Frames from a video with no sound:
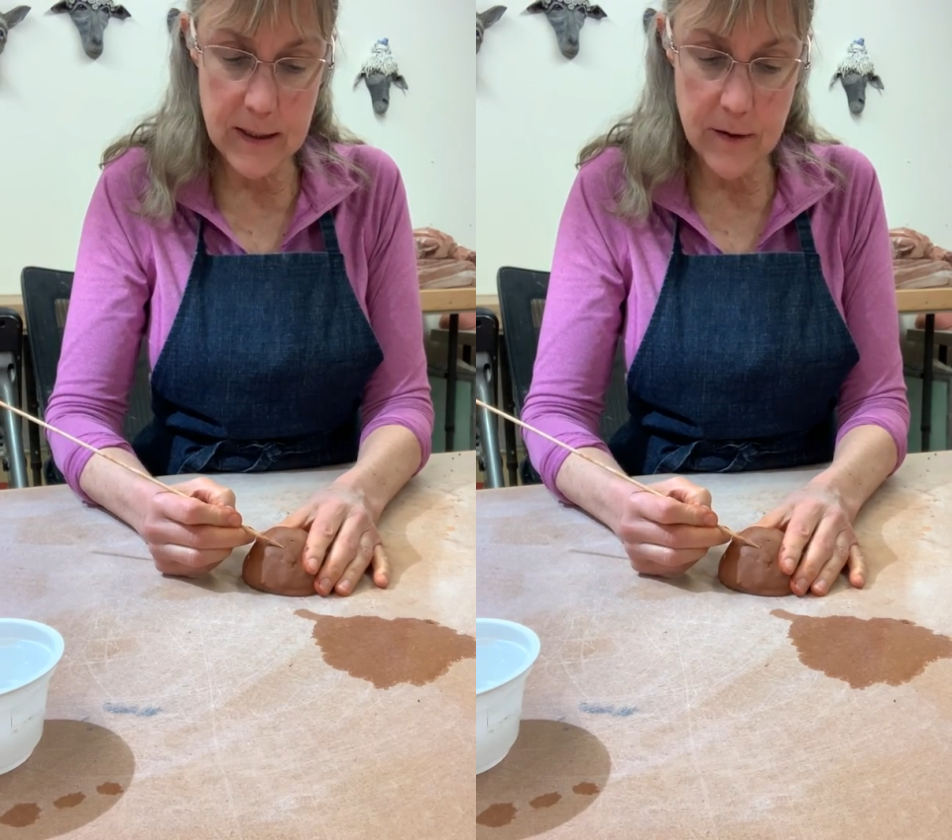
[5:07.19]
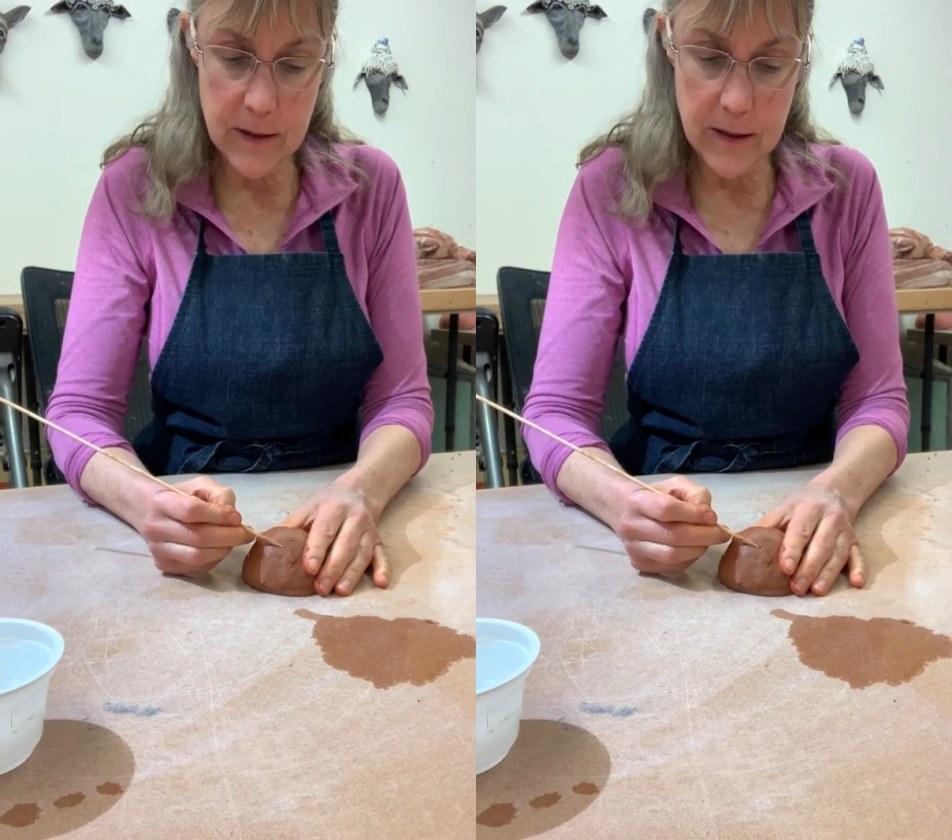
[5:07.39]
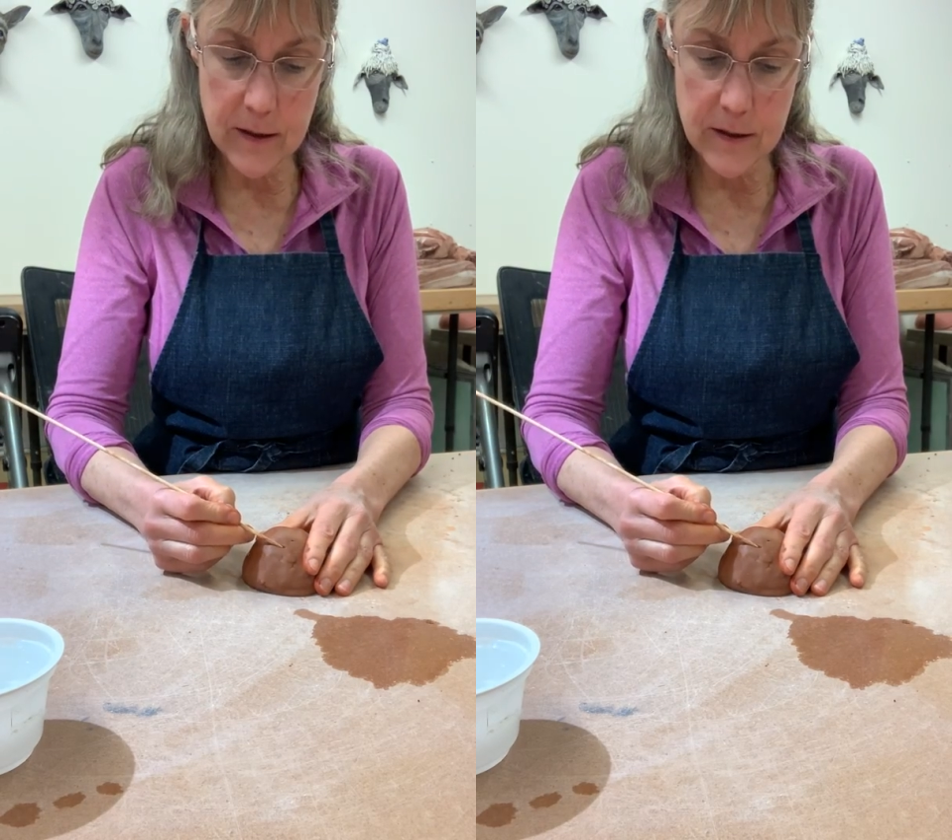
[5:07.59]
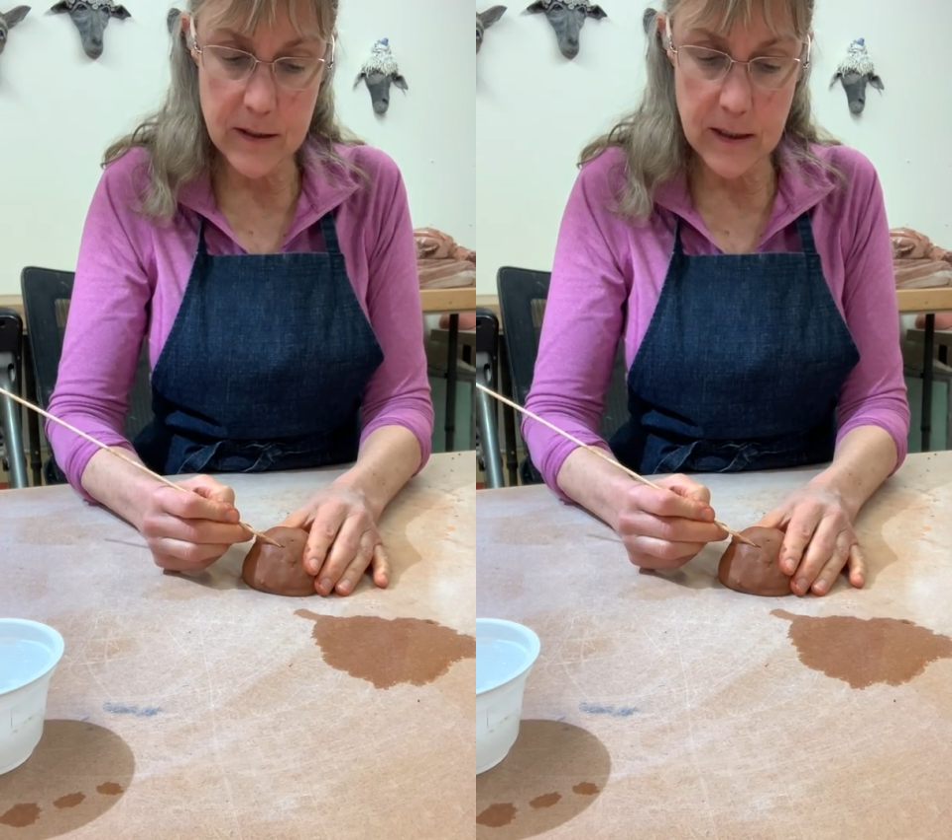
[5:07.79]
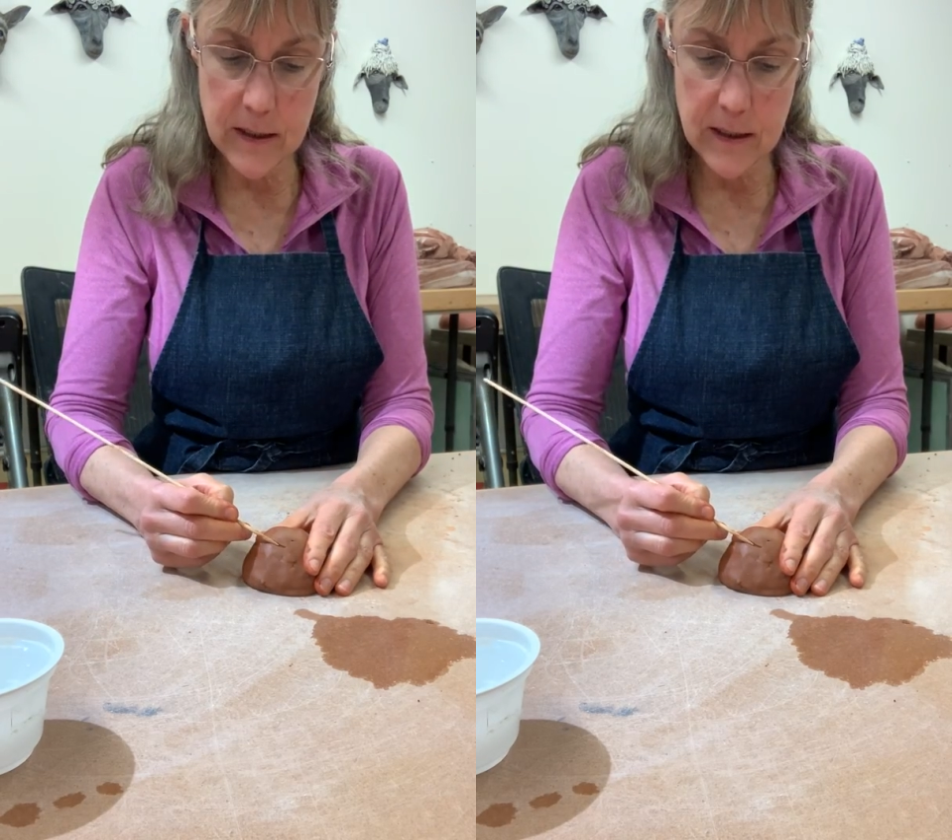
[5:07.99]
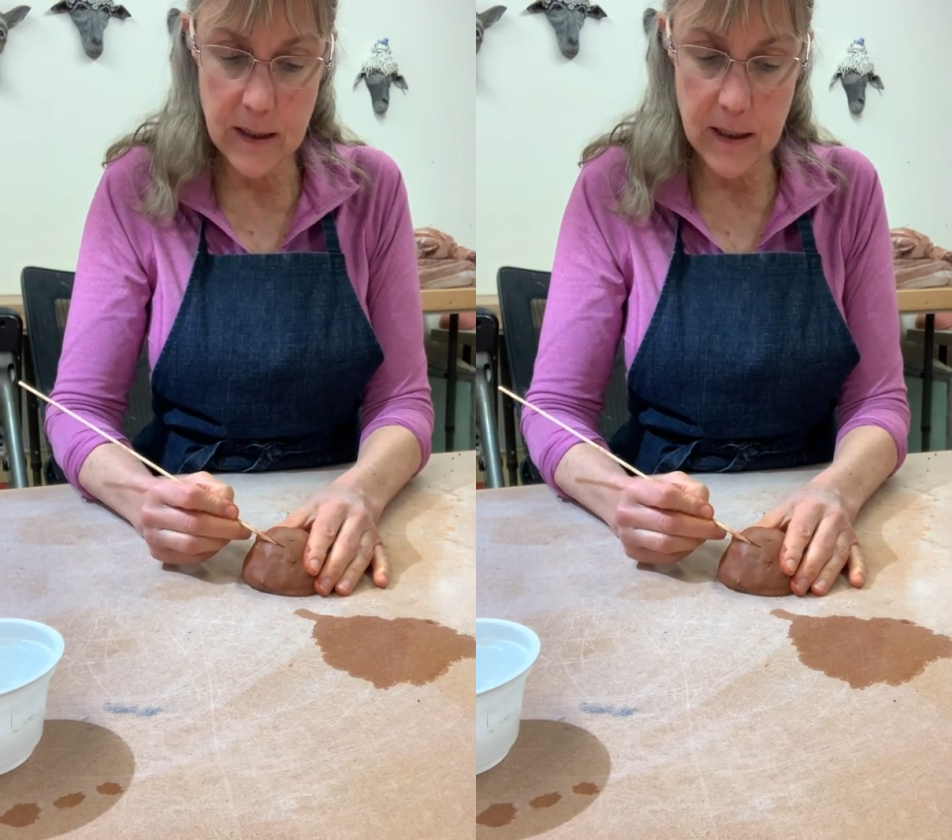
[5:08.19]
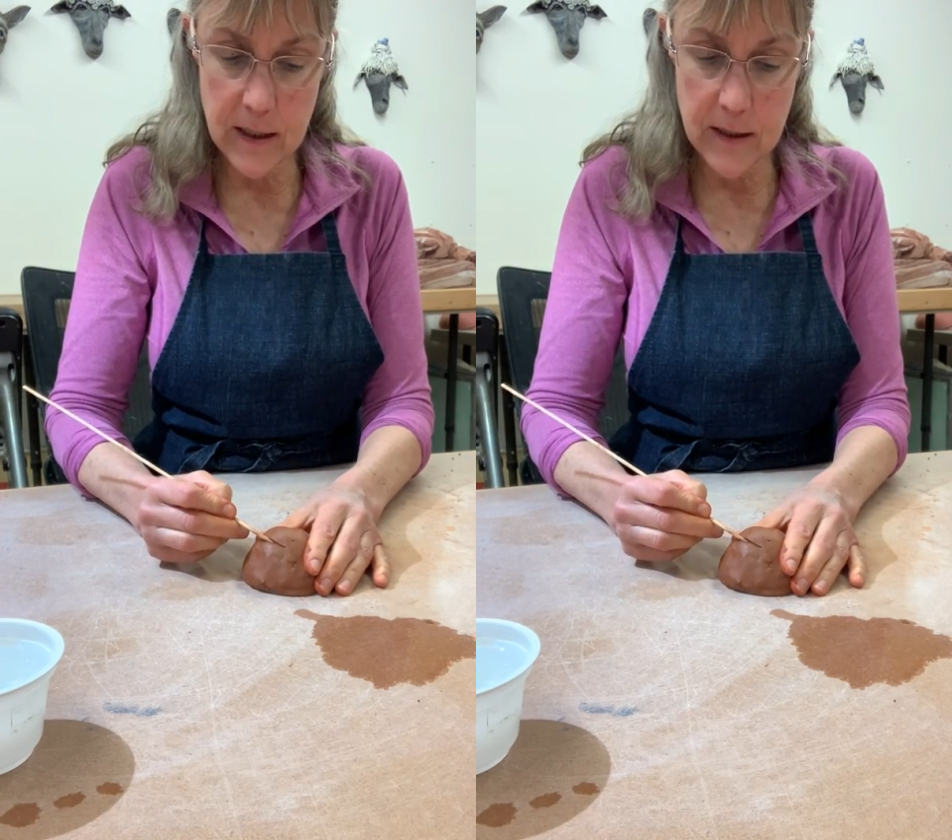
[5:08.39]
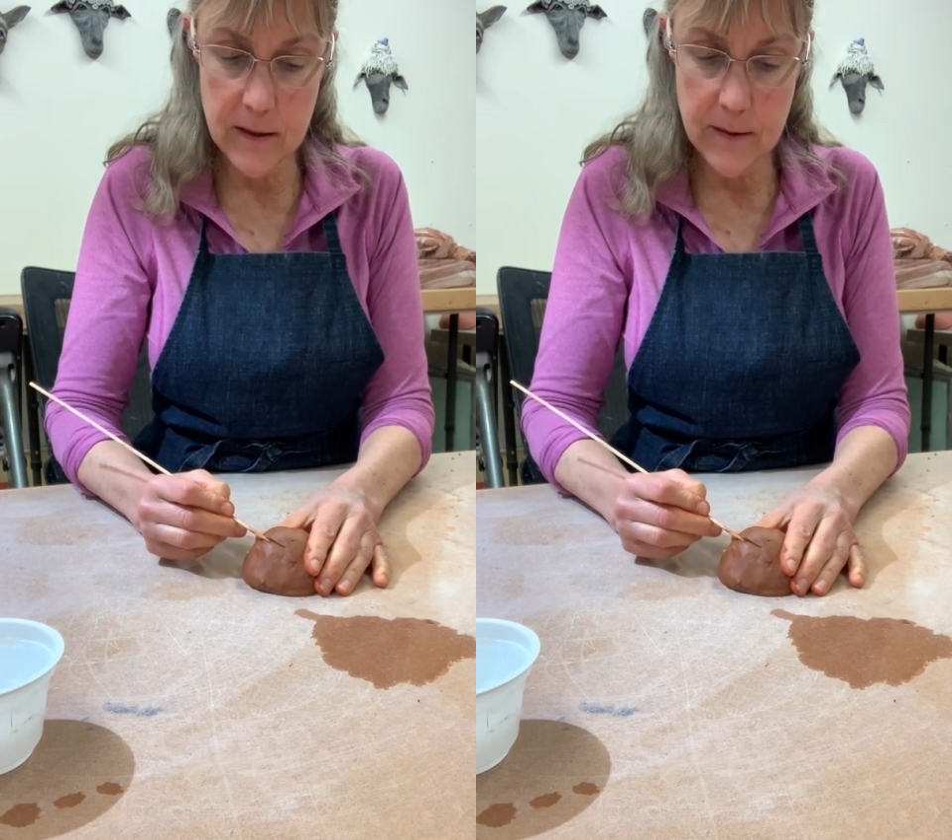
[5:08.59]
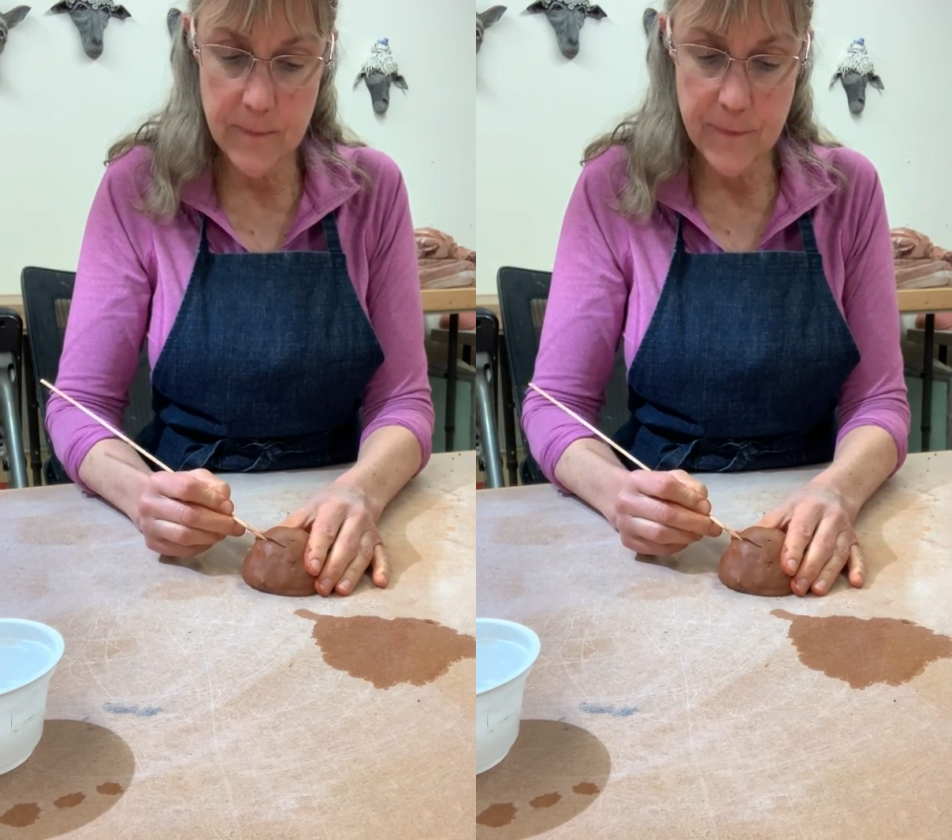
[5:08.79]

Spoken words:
down here to indicate,